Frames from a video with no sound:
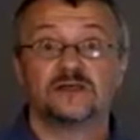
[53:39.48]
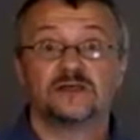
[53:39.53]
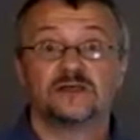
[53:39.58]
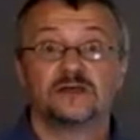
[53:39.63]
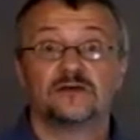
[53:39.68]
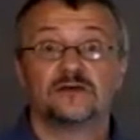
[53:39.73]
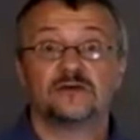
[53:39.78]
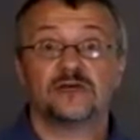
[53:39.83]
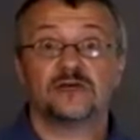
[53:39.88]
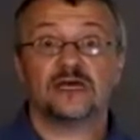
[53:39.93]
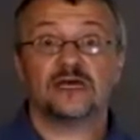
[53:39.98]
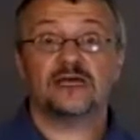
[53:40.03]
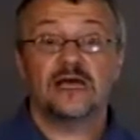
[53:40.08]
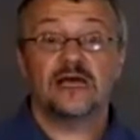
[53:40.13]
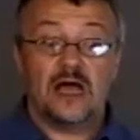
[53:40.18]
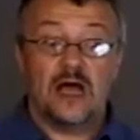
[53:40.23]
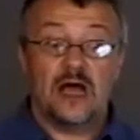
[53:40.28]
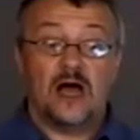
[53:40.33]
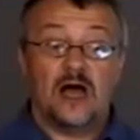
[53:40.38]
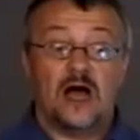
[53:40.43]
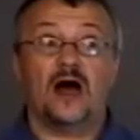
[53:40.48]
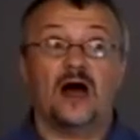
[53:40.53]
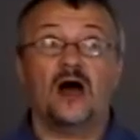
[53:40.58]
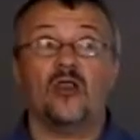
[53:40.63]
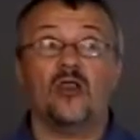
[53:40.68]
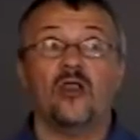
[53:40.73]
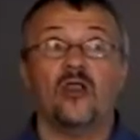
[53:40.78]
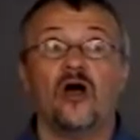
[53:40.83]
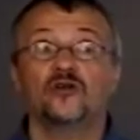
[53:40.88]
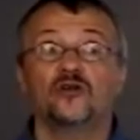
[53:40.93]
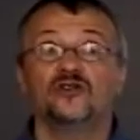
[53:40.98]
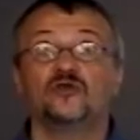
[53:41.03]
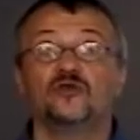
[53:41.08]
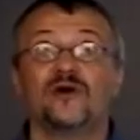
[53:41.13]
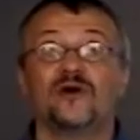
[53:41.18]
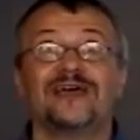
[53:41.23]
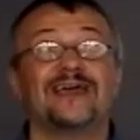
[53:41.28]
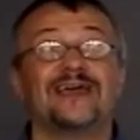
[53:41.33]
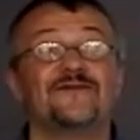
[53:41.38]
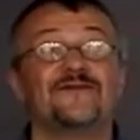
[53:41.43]
okay, how long do
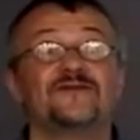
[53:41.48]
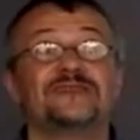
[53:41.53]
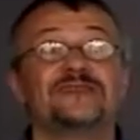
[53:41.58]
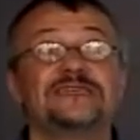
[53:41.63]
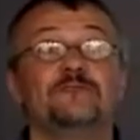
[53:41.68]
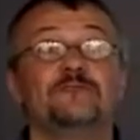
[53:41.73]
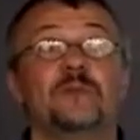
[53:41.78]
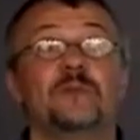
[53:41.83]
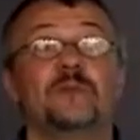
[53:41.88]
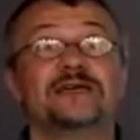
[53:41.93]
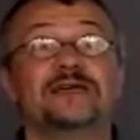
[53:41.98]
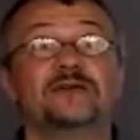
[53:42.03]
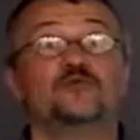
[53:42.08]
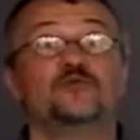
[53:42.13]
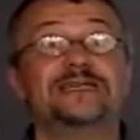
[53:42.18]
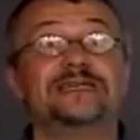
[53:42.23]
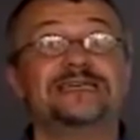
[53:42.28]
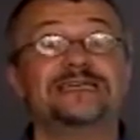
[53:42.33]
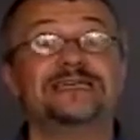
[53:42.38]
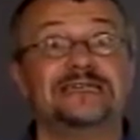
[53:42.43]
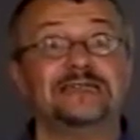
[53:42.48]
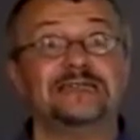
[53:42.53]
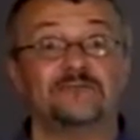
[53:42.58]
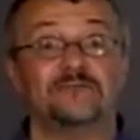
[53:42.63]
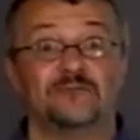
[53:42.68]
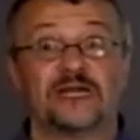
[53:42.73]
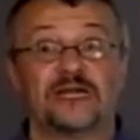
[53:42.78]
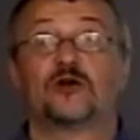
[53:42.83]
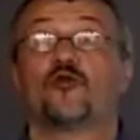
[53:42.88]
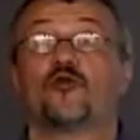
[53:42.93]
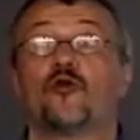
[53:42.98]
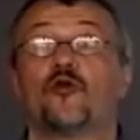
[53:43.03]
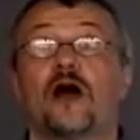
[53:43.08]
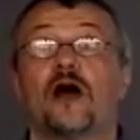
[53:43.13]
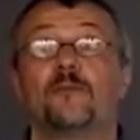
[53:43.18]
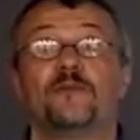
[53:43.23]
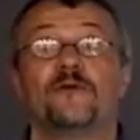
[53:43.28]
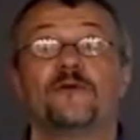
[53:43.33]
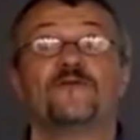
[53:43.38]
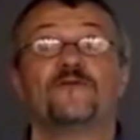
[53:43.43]
I have to keep my weed, my
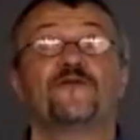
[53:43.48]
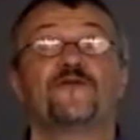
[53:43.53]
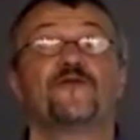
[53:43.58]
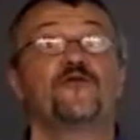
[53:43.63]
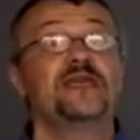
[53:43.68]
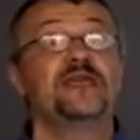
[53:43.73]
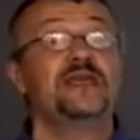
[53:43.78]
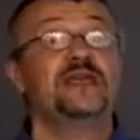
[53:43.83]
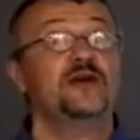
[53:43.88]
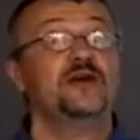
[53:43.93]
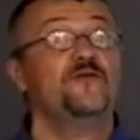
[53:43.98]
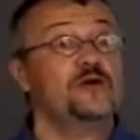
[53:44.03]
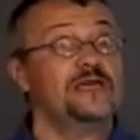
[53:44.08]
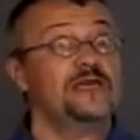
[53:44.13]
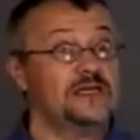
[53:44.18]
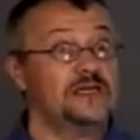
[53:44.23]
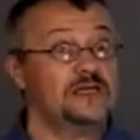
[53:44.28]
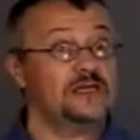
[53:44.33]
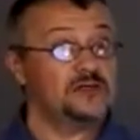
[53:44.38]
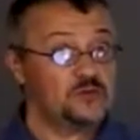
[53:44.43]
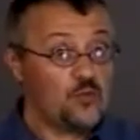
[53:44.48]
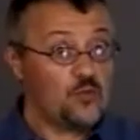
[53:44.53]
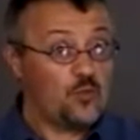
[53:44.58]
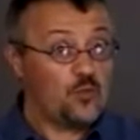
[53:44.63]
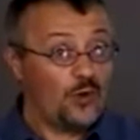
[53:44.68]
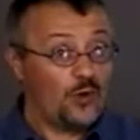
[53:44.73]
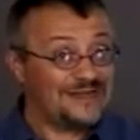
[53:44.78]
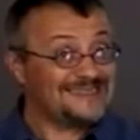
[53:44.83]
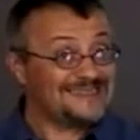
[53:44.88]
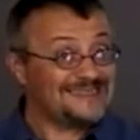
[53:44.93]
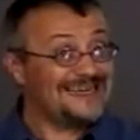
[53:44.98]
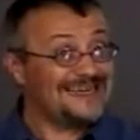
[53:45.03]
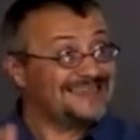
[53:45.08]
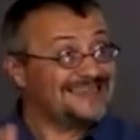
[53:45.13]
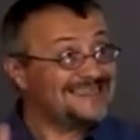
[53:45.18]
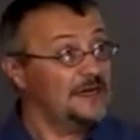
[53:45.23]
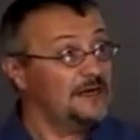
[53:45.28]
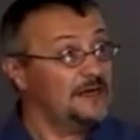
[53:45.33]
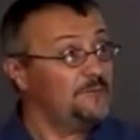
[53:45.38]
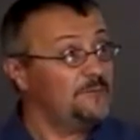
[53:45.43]
crop free of weeds? What's that
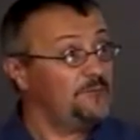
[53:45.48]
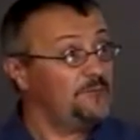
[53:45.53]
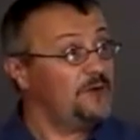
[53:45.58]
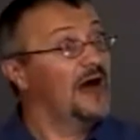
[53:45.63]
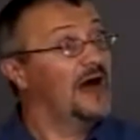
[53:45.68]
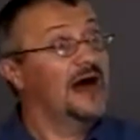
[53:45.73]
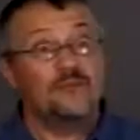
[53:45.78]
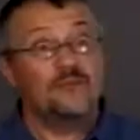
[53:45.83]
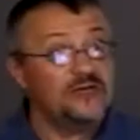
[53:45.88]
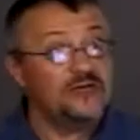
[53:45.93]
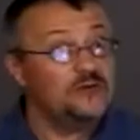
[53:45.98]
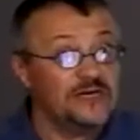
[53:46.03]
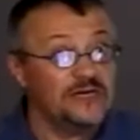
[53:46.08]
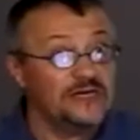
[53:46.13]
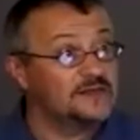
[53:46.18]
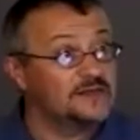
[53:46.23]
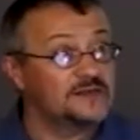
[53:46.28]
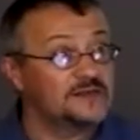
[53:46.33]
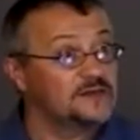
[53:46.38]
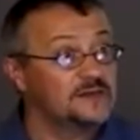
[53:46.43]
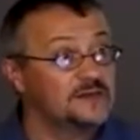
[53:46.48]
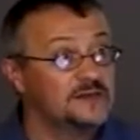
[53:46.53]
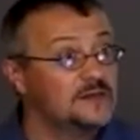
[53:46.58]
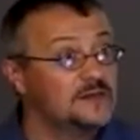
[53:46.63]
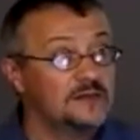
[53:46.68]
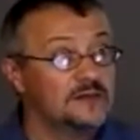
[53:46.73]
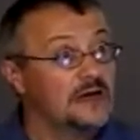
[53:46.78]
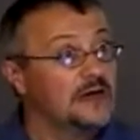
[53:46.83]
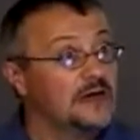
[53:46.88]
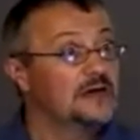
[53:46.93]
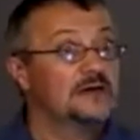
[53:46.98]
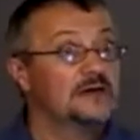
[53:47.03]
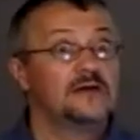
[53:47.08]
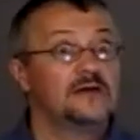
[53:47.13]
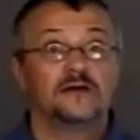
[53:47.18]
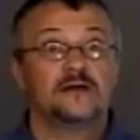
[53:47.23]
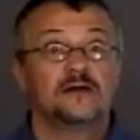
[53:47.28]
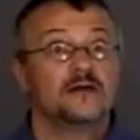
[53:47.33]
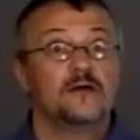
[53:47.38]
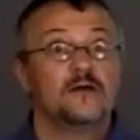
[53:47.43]
time period? How many weeks?
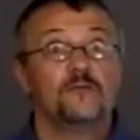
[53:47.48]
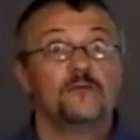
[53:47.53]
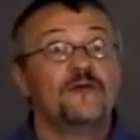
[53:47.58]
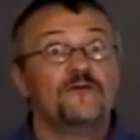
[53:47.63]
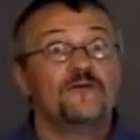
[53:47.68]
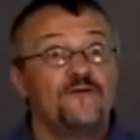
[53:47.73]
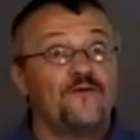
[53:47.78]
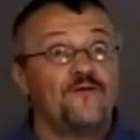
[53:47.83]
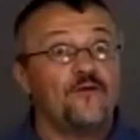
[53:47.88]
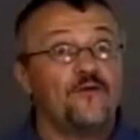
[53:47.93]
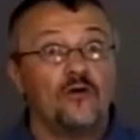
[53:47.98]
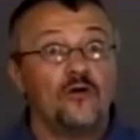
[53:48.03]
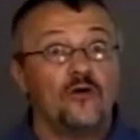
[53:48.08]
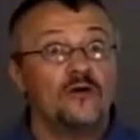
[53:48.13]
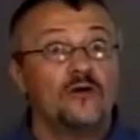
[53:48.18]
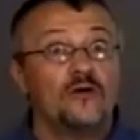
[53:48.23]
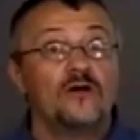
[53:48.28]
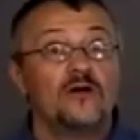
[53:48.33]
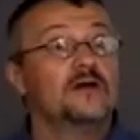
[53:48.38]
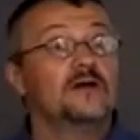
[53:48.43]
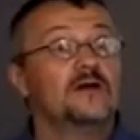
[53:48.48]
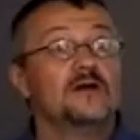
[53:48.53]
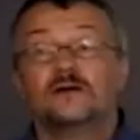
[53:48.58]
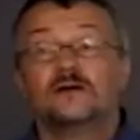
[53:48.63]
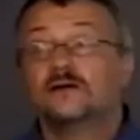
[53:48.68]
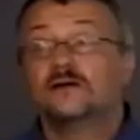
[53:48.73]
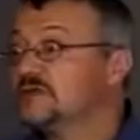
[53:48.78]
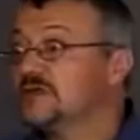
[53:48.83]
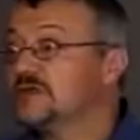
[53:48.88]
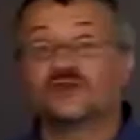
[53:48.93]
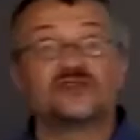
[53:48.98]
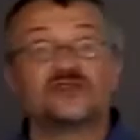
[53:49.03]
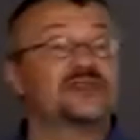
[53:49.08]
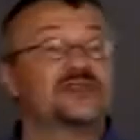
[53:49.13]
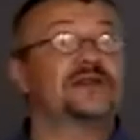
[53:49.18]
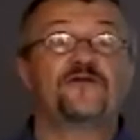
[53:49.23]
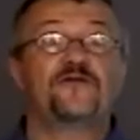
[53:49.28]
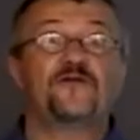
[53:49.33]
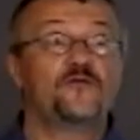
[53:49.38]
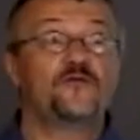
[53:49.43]
Before, such that
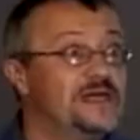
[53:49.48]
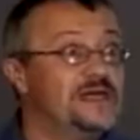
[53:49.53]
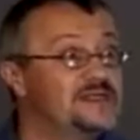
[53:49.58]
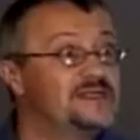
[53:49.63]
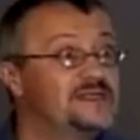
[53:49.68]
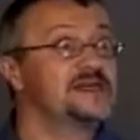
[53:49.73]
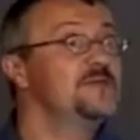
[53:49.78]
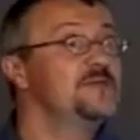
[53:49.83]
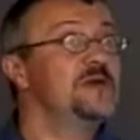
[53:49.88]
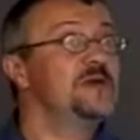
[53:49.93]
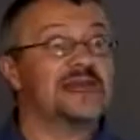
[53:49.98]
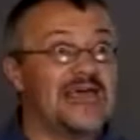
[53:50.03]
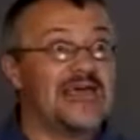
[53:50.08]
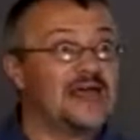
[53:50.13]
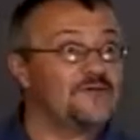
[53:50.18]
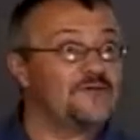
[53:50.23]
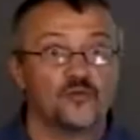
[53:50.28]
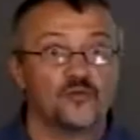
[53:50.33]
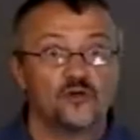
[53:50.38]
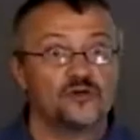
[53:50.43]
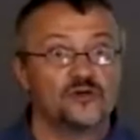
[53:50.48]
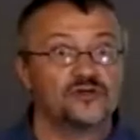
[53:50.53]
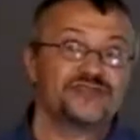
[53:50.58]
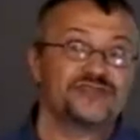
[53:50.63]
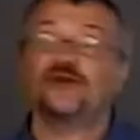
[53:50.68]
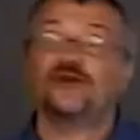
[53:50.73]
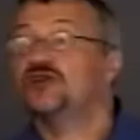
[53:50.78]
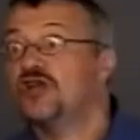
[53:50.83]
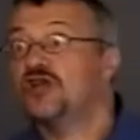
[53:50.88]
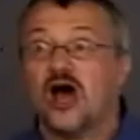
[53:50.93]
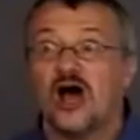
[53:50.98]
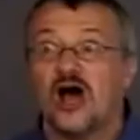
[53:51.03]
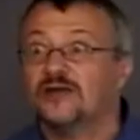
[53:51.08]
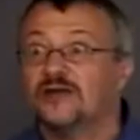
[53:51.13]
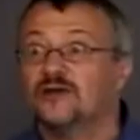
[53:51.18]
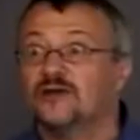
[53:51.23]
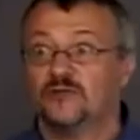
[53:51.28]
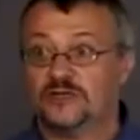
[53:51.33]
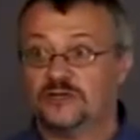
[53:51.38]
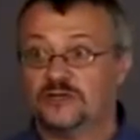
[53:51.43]
if weeds come in afterwards, they're not
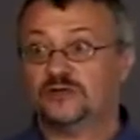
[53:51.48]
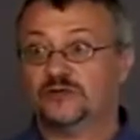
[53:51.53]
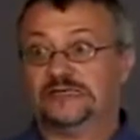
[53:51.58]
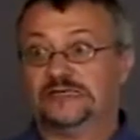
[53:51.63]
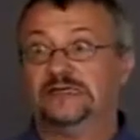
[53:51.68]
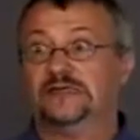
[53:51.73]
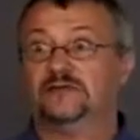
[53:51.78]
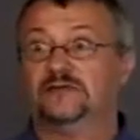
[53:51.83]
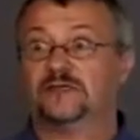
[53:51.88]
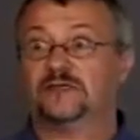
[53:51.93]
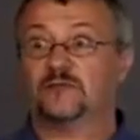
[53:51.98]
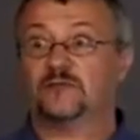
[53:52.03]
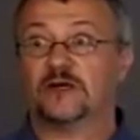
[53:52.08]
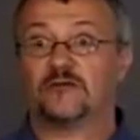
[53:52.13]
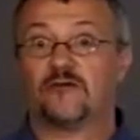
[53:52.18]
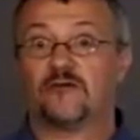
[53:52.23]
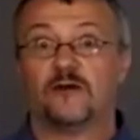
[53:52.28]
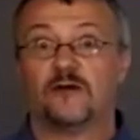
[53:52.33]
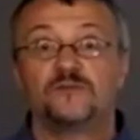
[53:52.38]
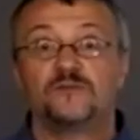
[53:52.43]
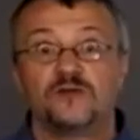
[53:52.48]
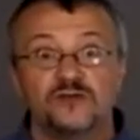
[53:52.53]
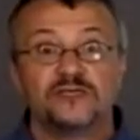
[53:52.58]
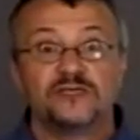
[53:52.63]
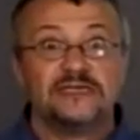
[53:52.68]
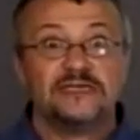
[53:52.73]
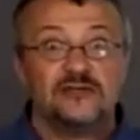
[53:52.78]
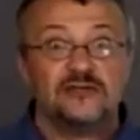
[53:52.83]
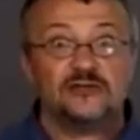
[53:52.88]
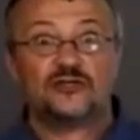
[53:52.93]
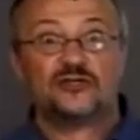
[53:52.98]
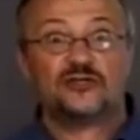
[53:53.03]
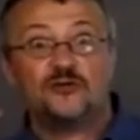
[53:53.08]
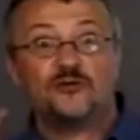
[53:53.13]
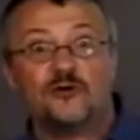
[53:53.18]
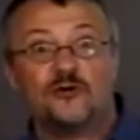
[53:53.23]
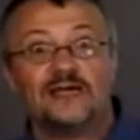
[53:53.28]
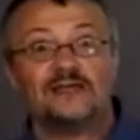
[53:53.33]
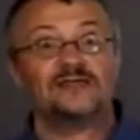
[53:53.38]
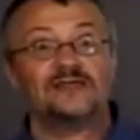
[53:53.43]
going to reduce the yields of my crop. Do you see the
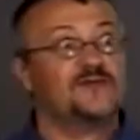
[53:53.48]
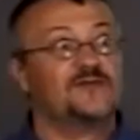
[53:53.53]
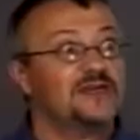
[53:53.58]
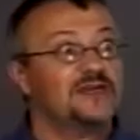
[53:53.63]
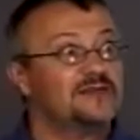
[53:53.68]
two ends of it?